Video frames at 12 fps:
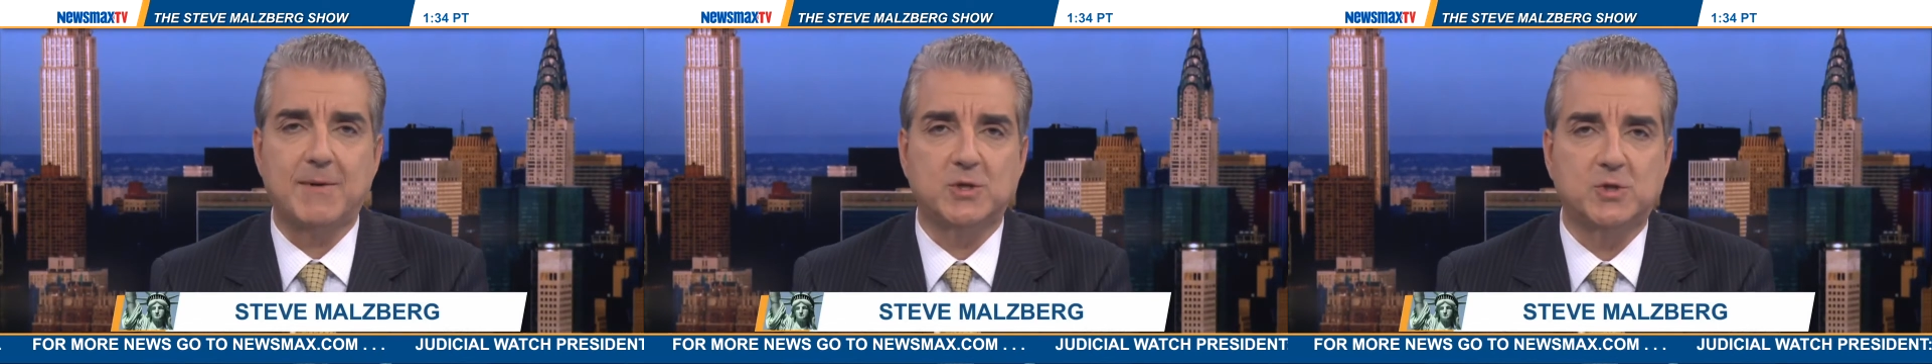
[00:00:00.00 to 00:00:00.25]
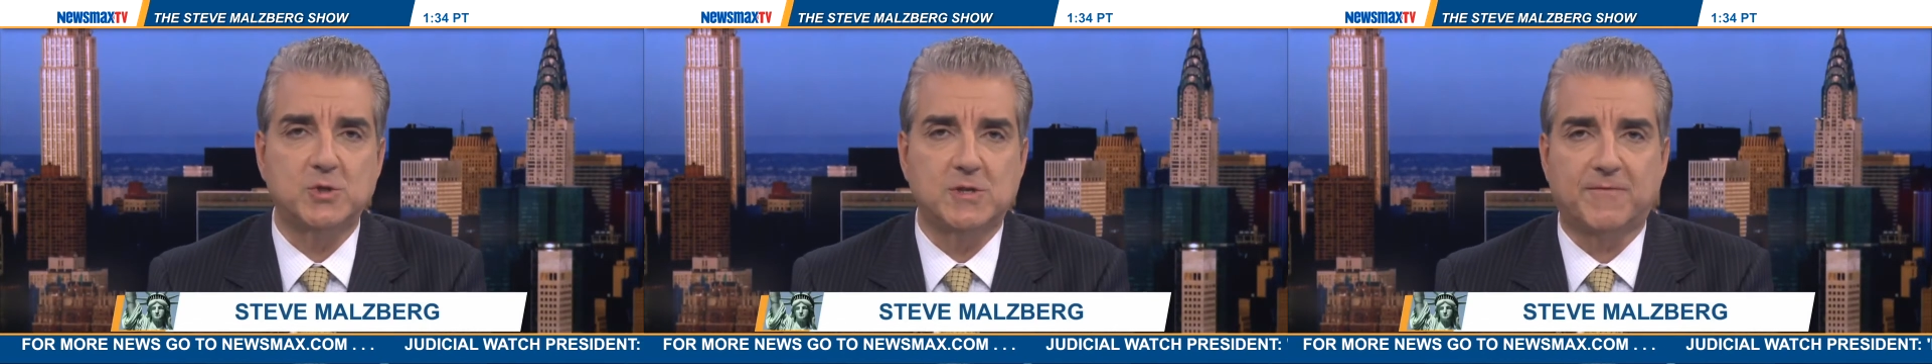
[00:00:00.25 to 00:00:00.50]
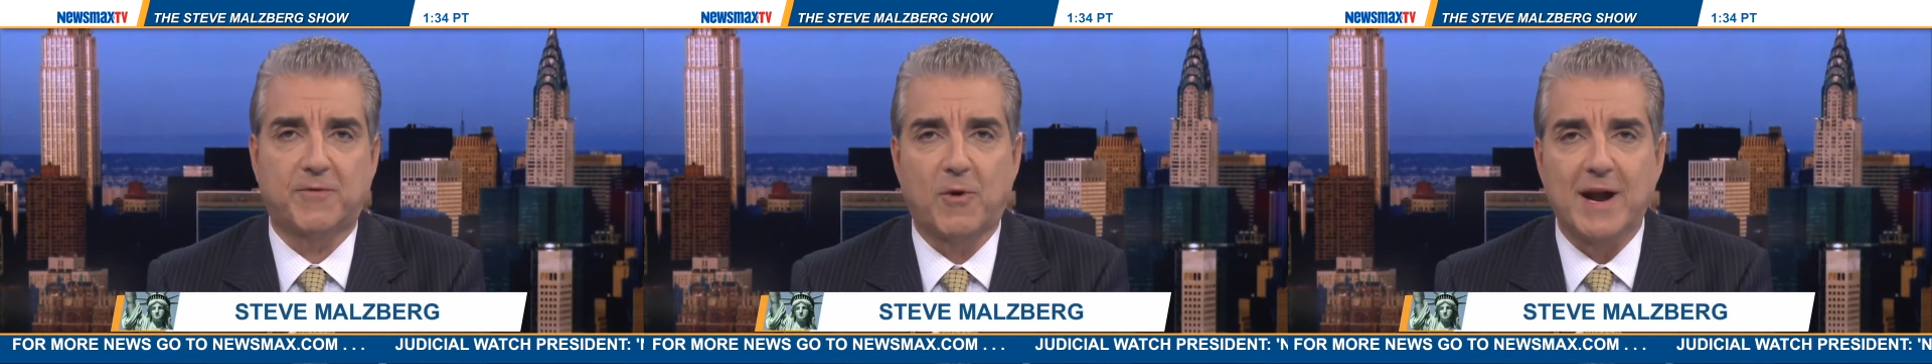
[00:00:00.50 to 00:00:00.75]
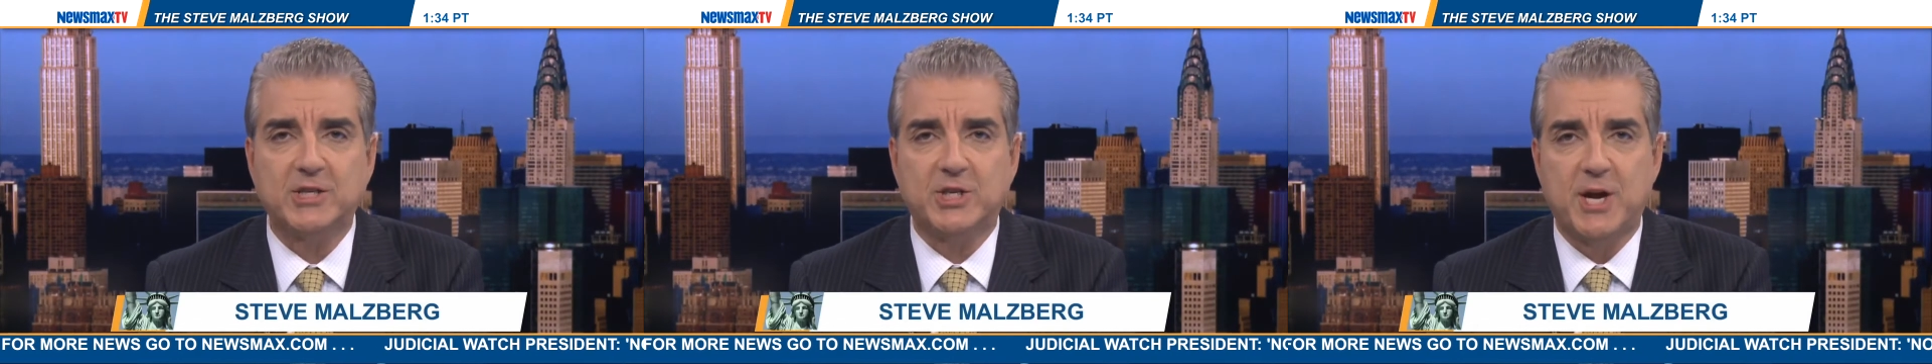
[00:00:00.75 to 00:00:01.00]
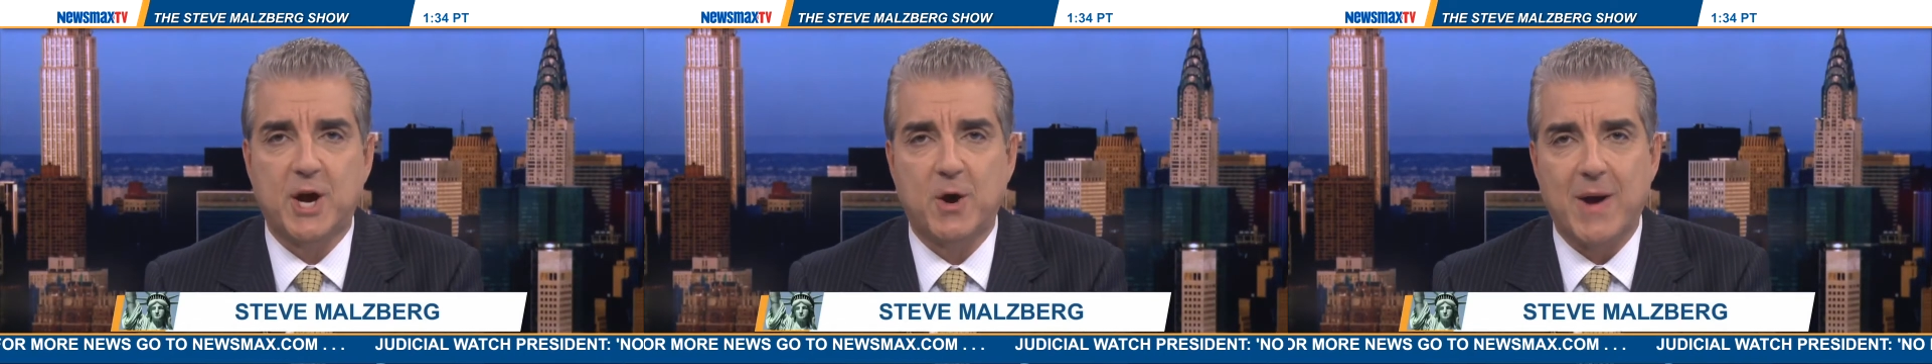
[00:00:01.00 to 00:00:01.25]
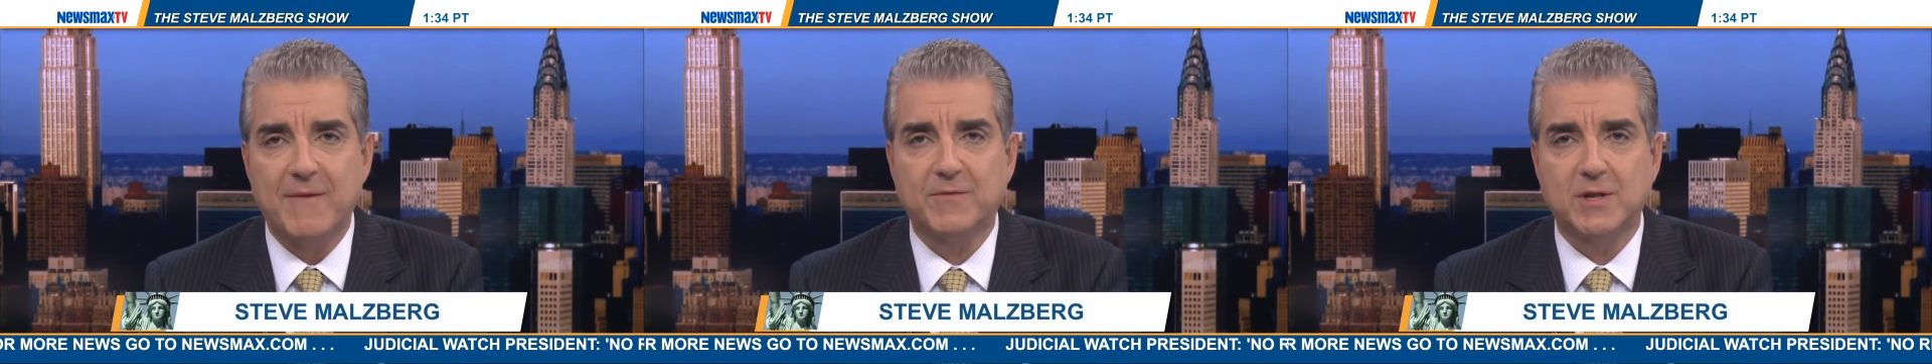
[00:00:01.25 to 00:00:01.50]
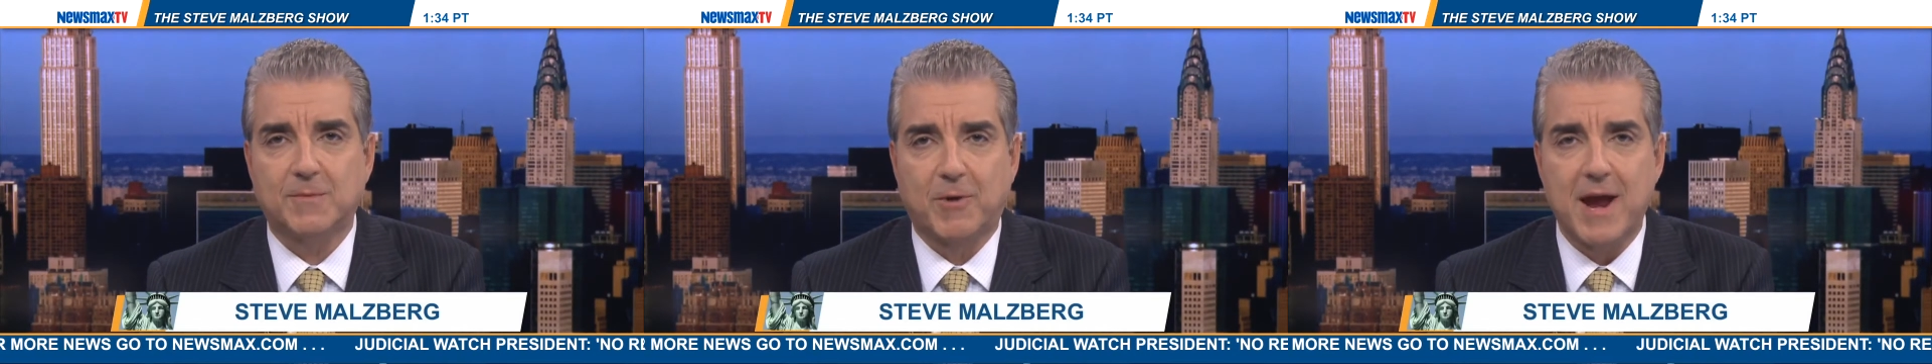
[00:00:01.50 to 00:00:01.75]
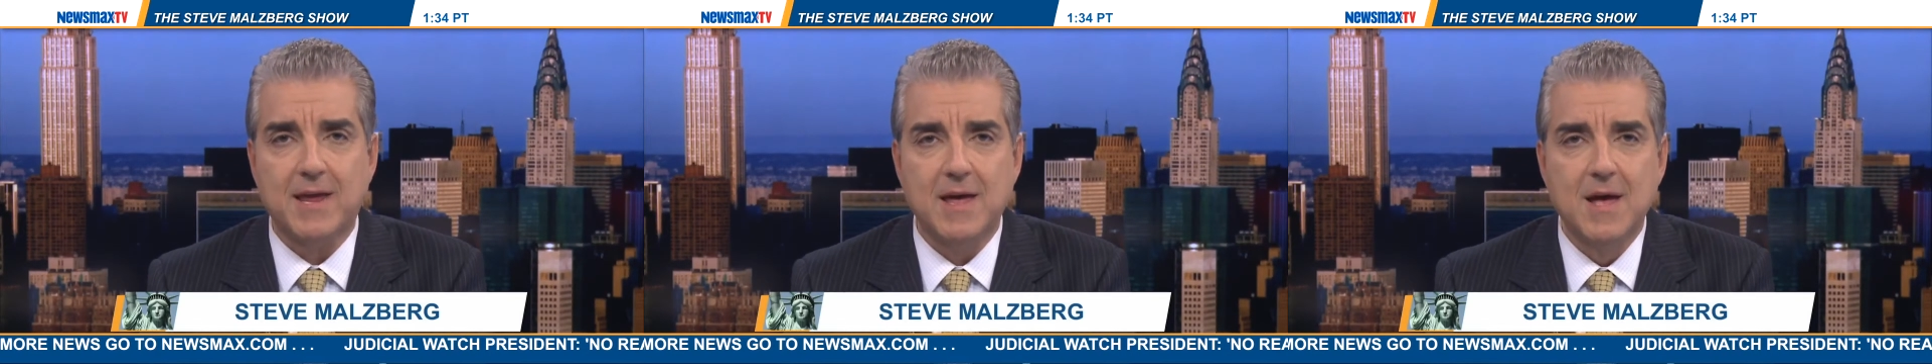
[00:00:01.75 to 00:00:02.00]
Susan Ferrechio, after the
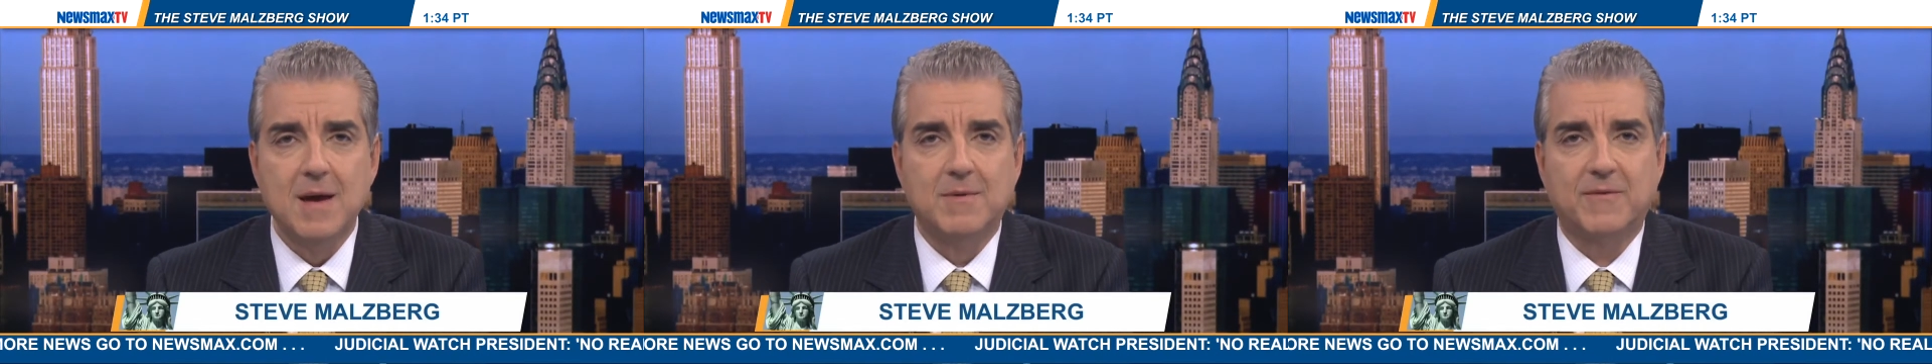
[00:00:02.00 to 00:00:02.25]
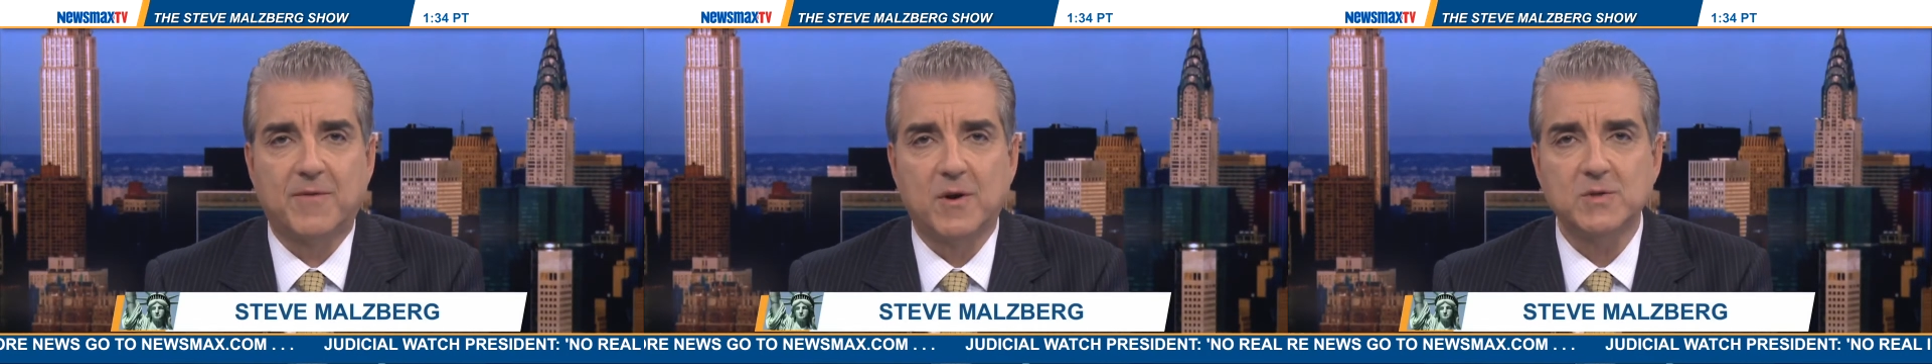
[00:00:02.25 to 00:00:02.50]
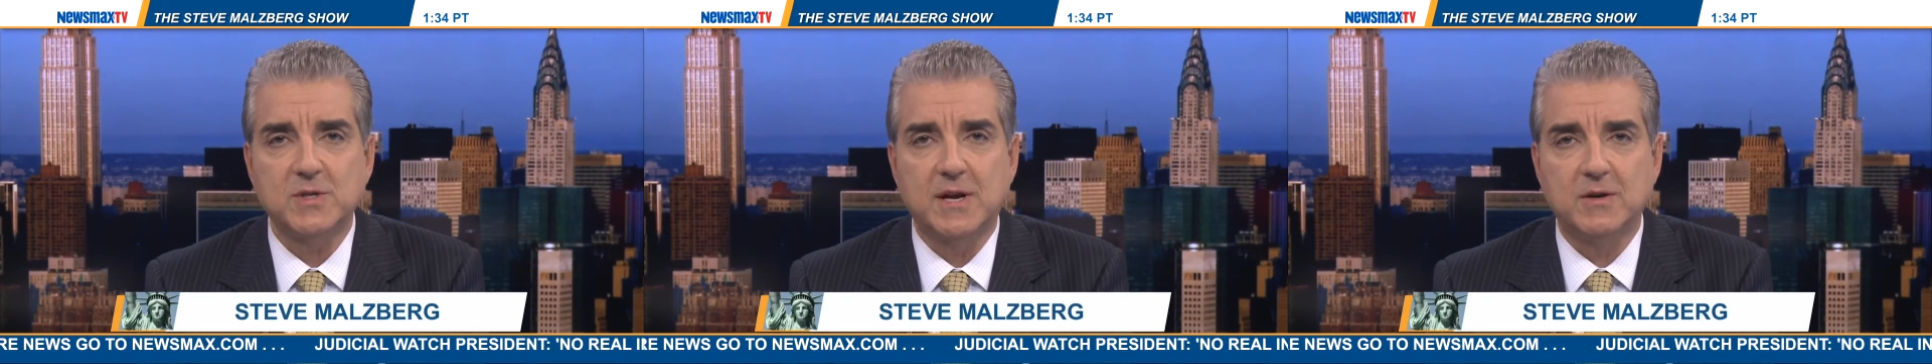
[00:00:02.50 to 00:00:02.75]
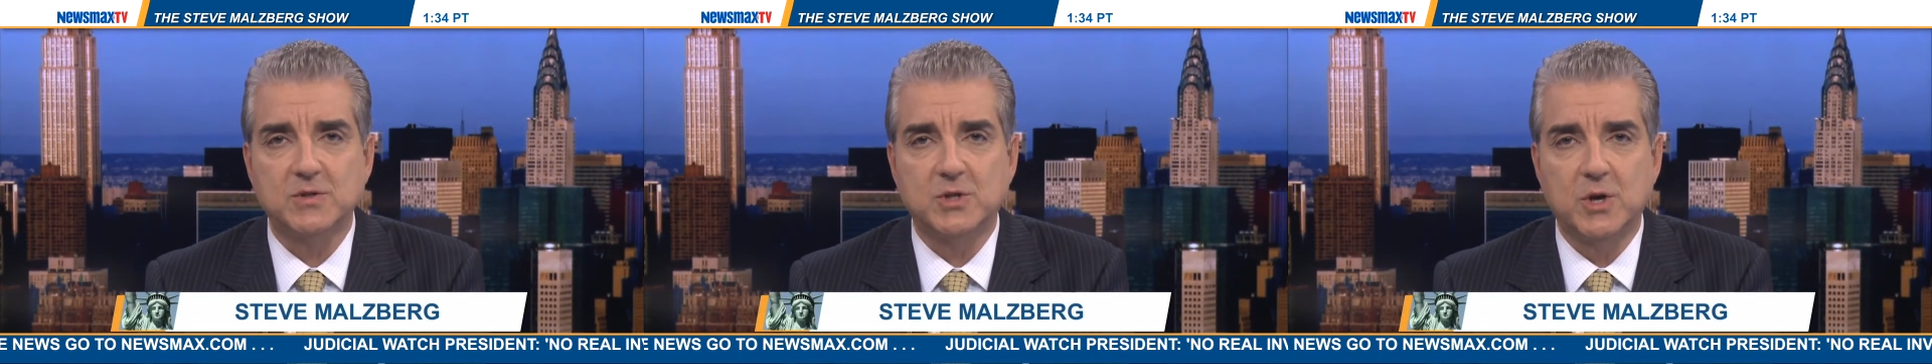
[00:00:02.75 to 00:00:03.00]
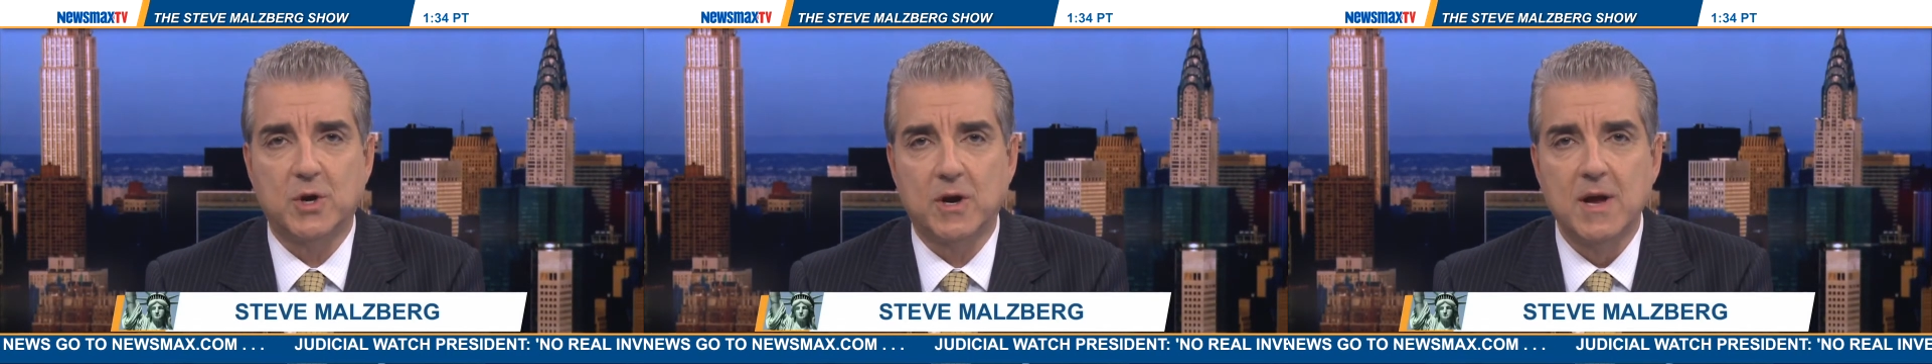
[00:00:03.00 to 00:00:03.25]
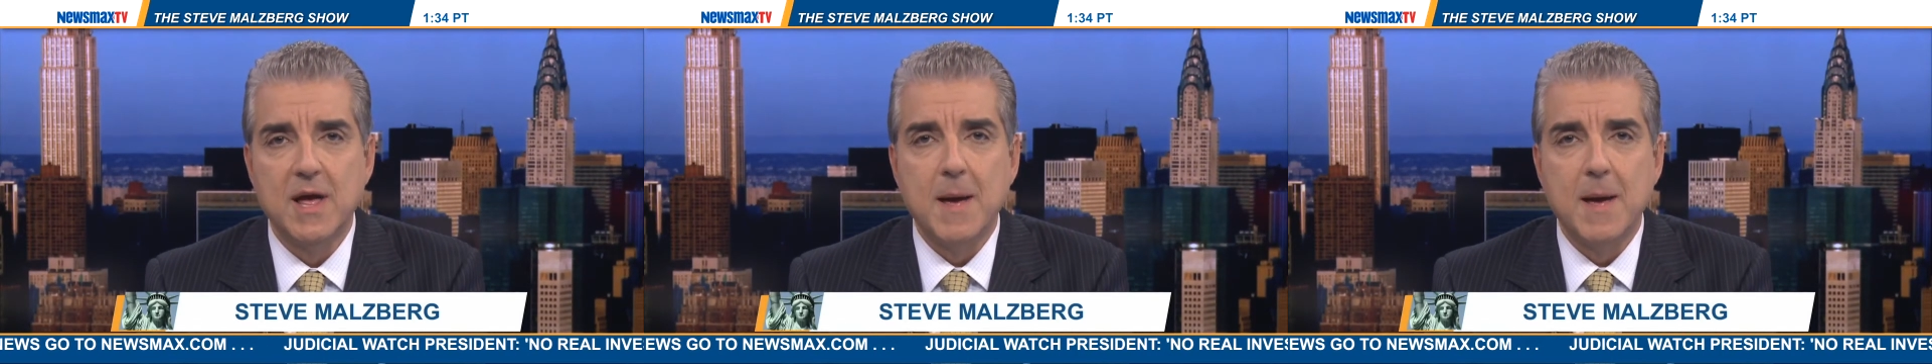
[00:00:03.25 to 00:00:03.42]
break. But first, here's your